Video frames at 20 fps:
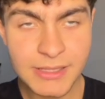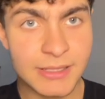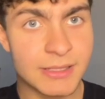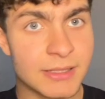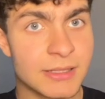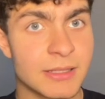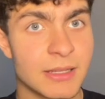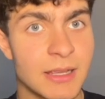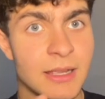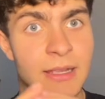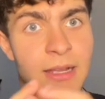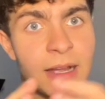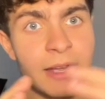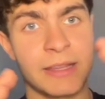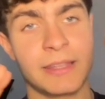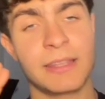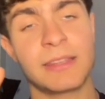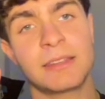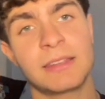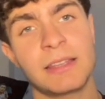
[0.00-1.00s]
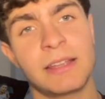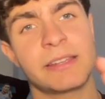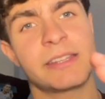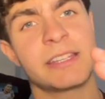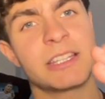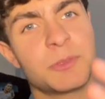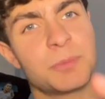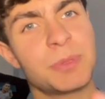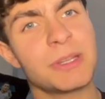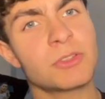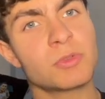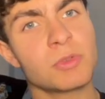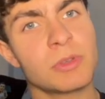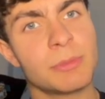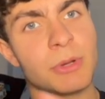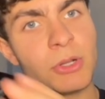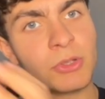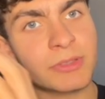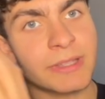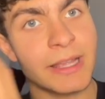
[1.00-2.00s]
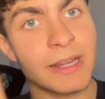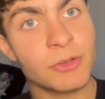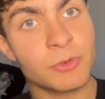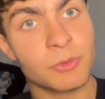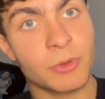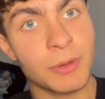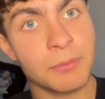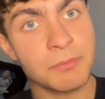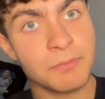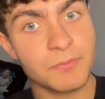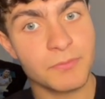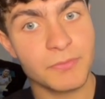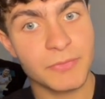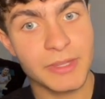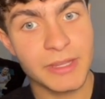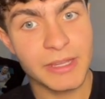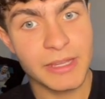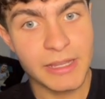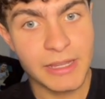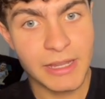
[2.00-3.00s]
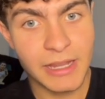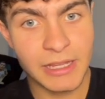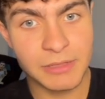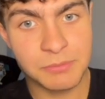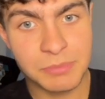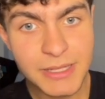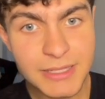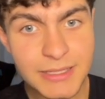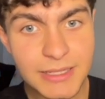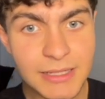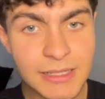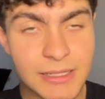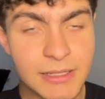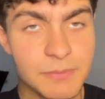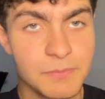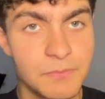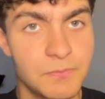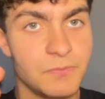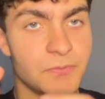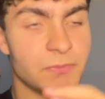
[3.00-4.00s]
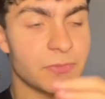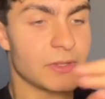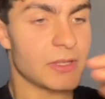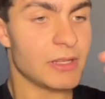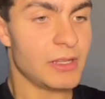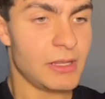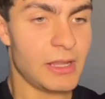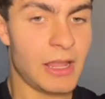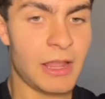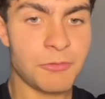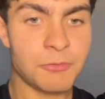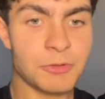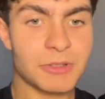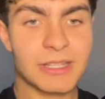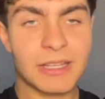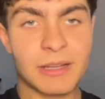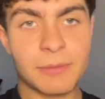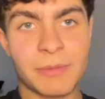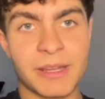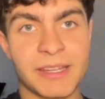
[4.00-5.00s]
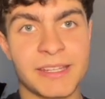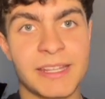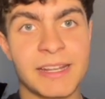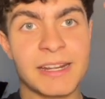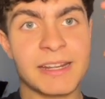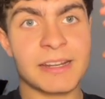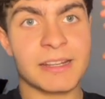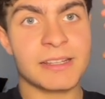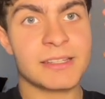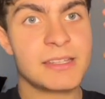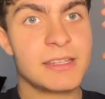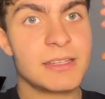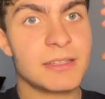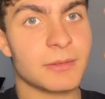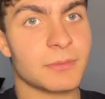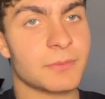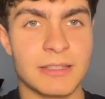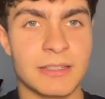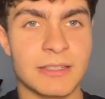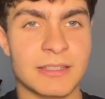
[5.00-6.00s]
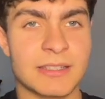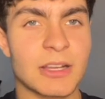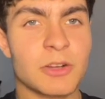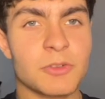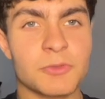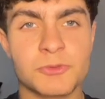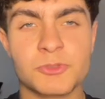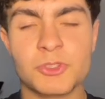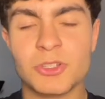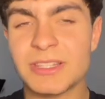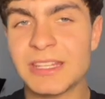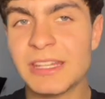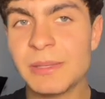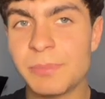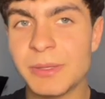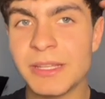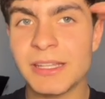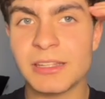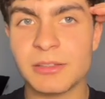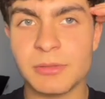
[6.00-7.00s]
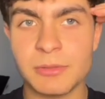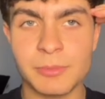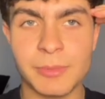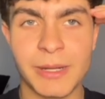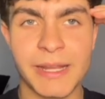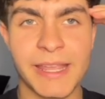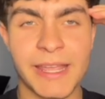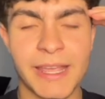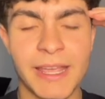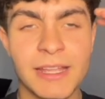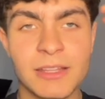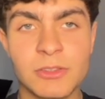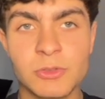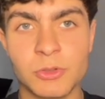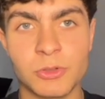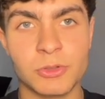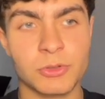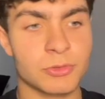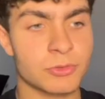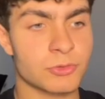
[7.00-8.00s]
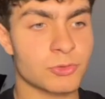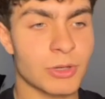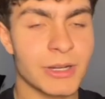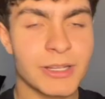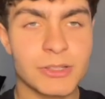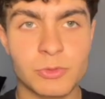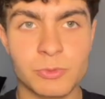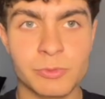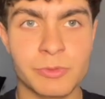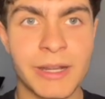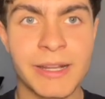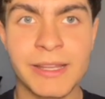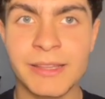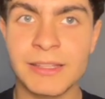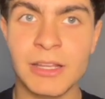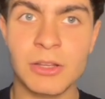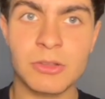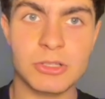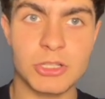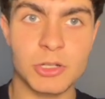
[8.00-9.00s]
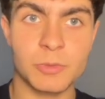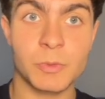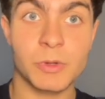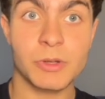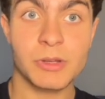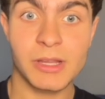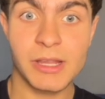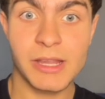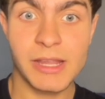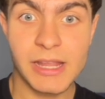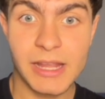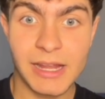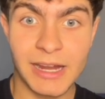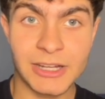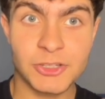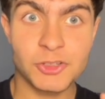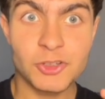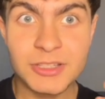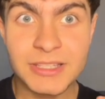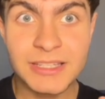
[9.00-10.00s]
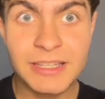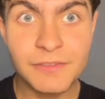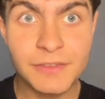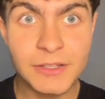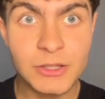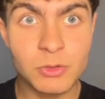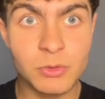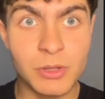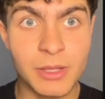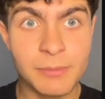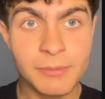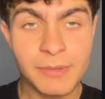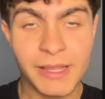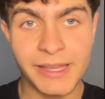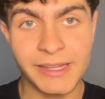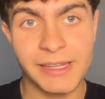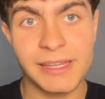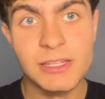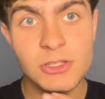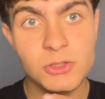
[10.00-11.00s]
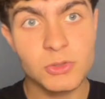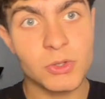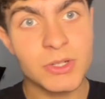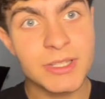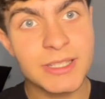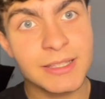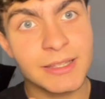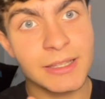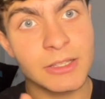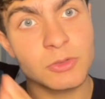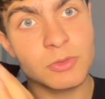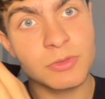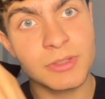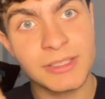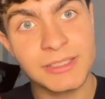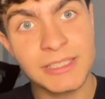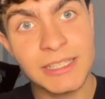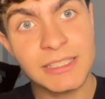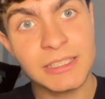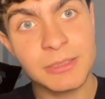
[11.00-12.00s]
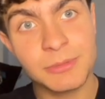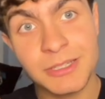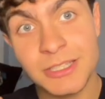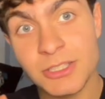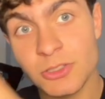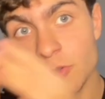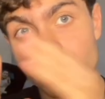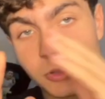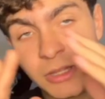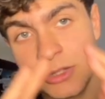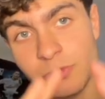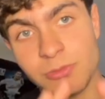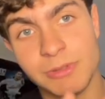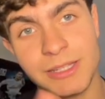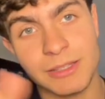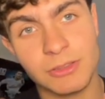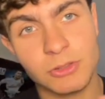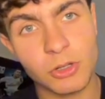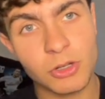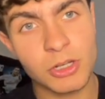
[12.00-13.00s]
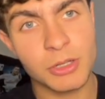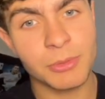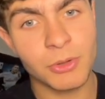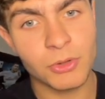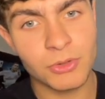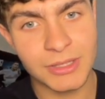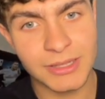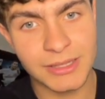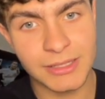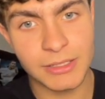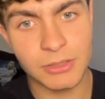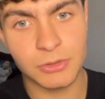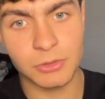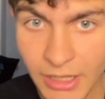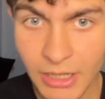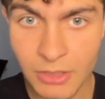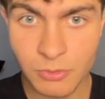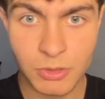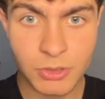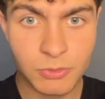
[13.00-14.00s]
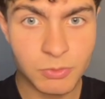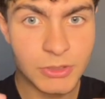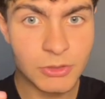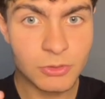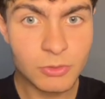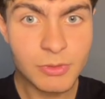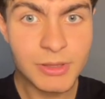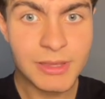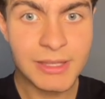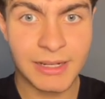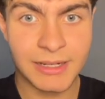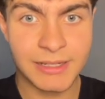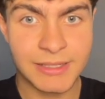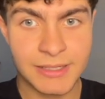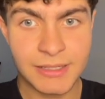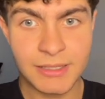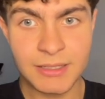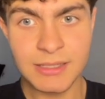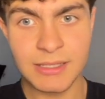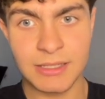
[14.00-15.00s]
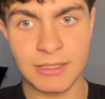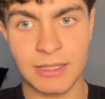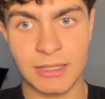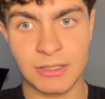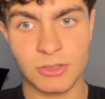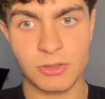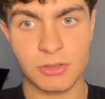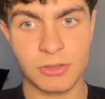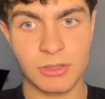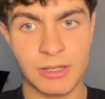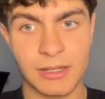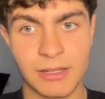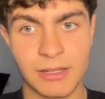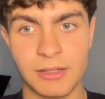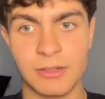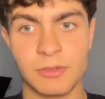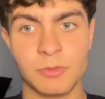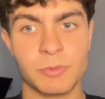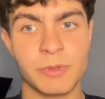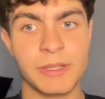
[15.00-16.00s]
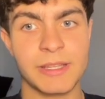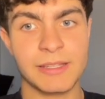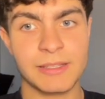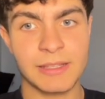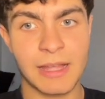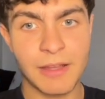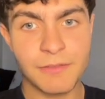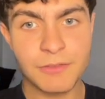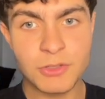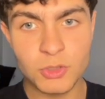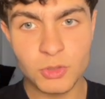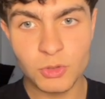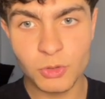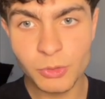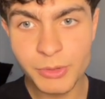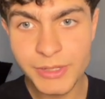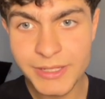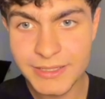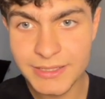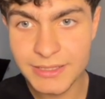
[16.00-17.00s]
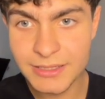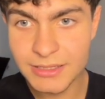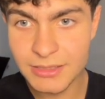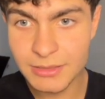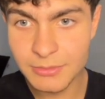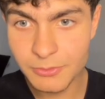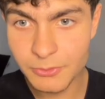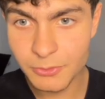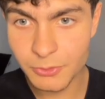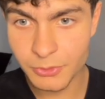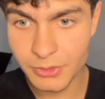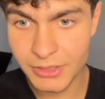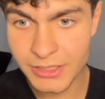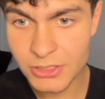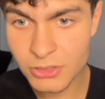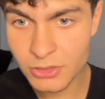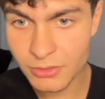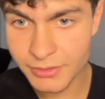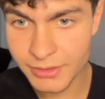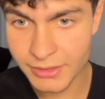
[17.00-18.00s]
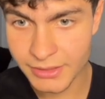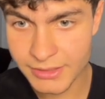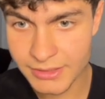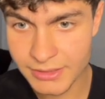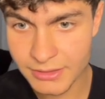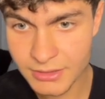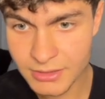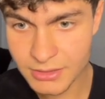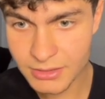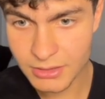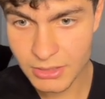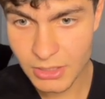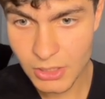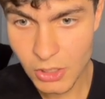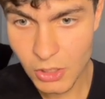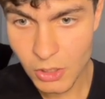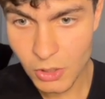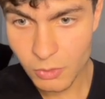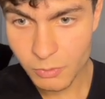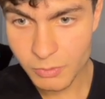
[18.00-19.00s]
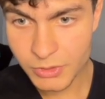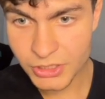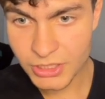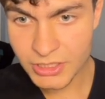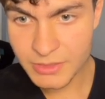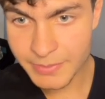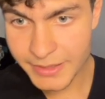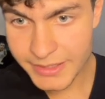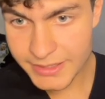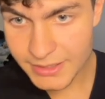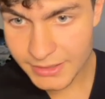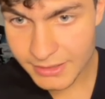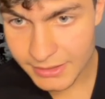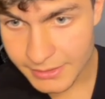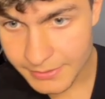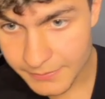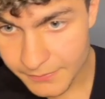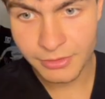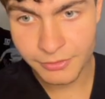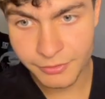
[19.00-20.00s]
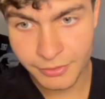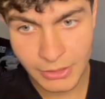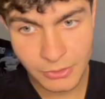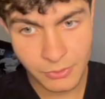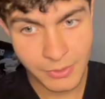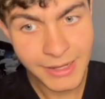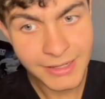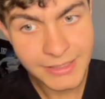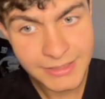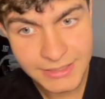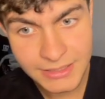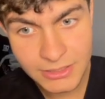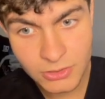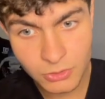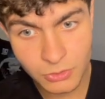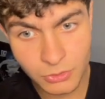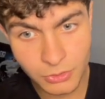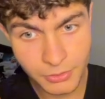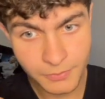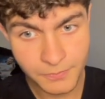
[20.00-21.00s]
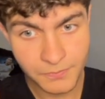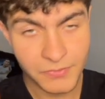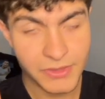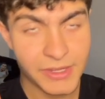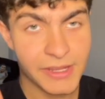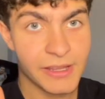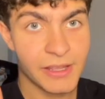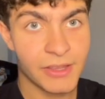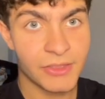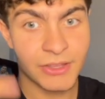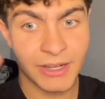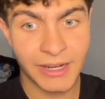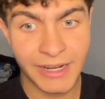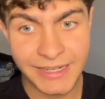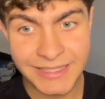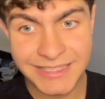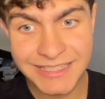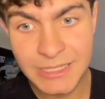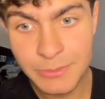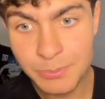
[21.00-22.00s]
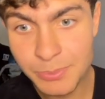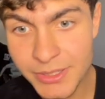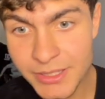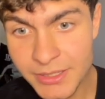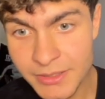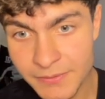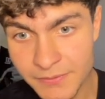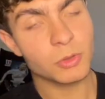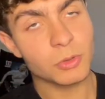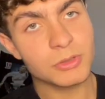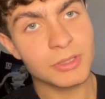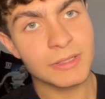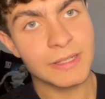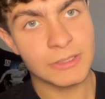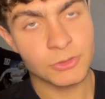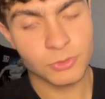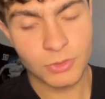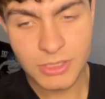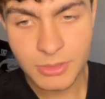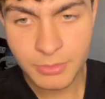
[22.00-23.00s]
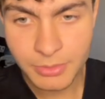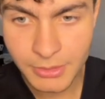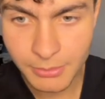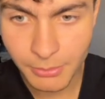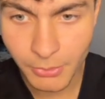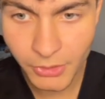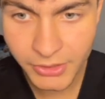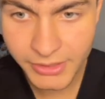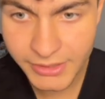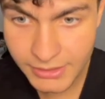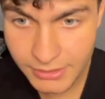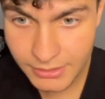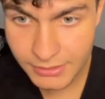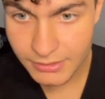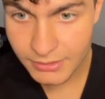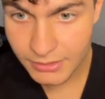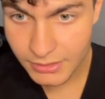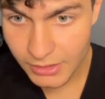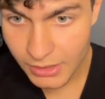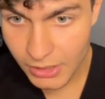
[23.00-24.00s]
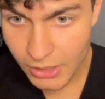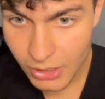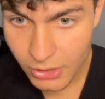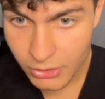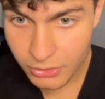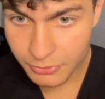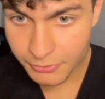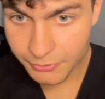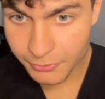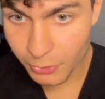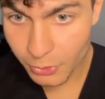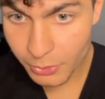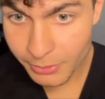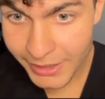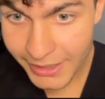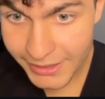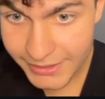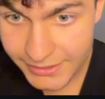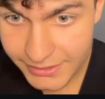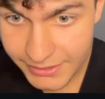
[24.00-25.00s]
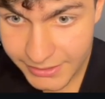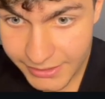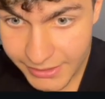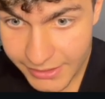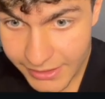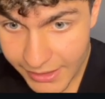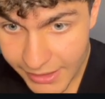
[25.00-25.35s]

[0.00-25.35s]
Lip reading: is I can speak to him on Telegram, and basically every time I get an idea, instead of just keeping it in my head or trying to write it down somewhere, I just give it to him and he stores it into the database so that we can talk about it later. And what we do with the ideas is that we have a scoring system for each of the ideas, which is basically the virality score, the ICP, total addressable market, the format,